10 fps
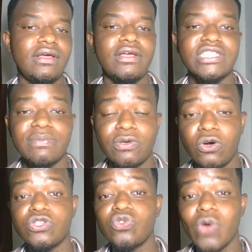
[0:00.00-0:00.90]
It's
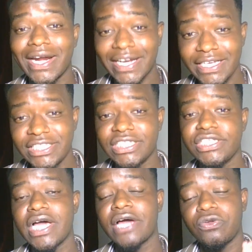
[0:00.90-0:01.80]
because you are
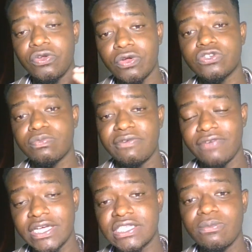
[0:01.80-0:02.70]
rigid and you don't want to be
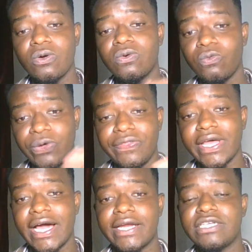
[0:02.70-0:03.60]
flexible with the
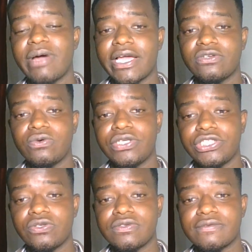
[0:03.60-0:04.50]
current market
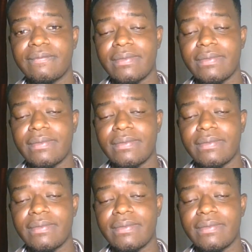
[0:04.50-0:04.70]
conditions.